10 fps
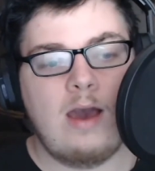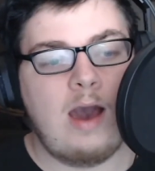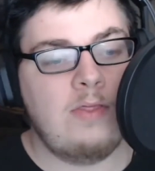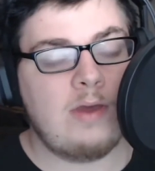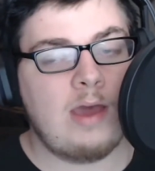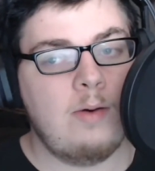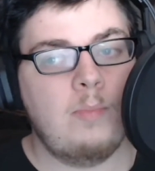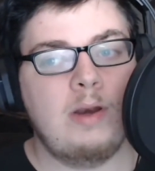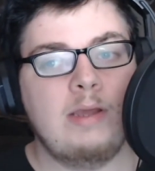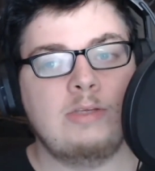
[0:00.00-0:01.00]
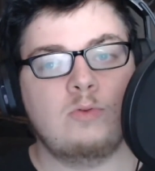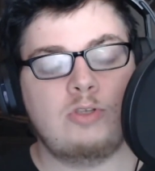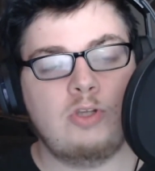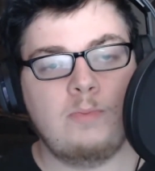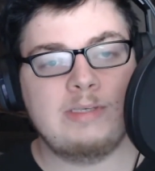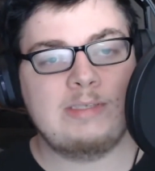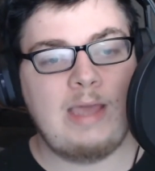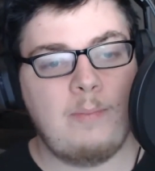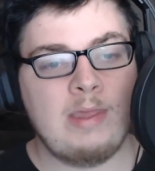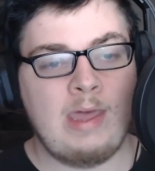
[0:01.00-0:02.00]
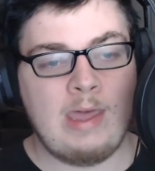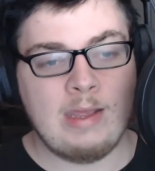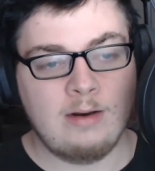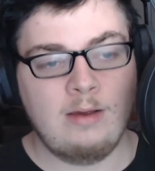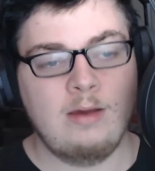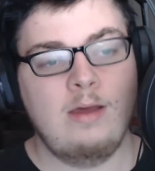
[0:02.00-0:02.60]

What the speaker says: other companies will soon be stepping in,